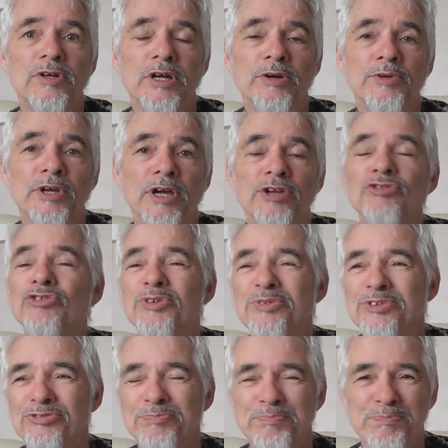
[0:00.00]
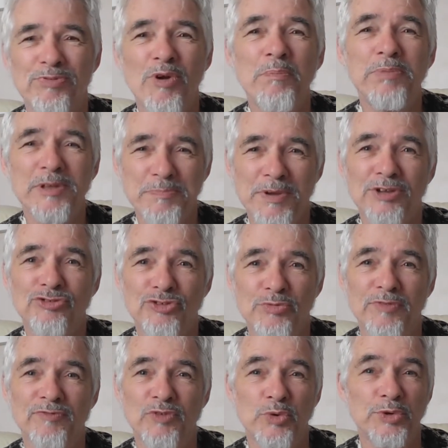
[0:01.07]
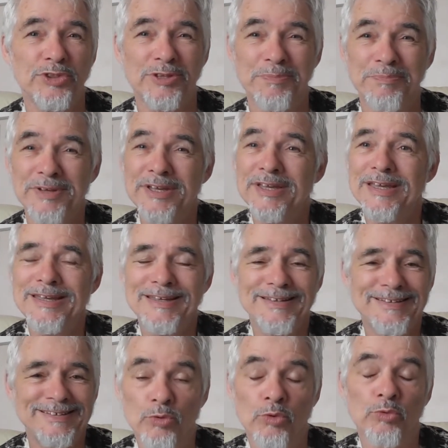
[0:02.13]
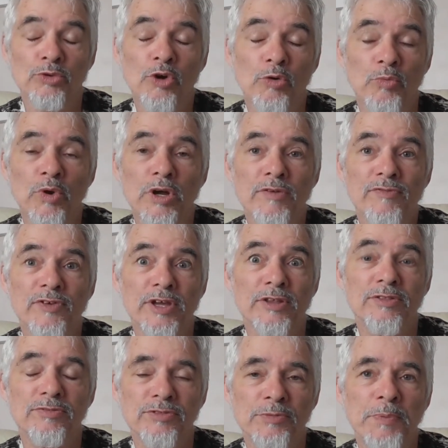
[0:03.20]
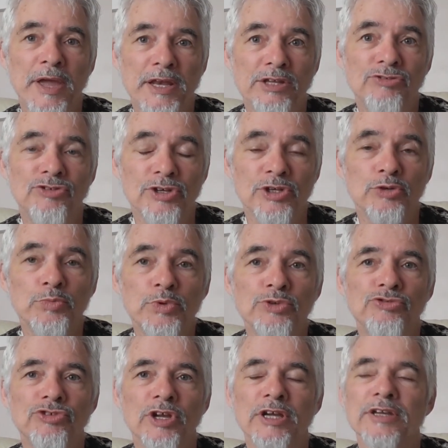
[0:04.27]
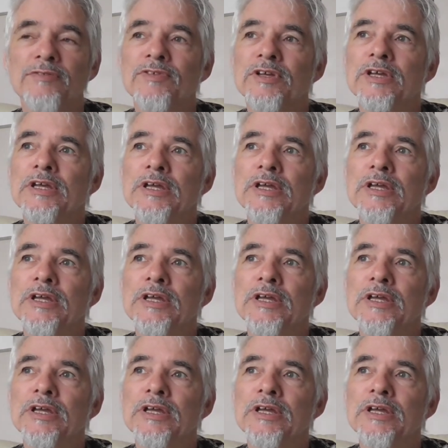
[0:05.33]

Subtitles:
Okay, so it's probably best to avoid them, or not worth it, the pennies that you would save.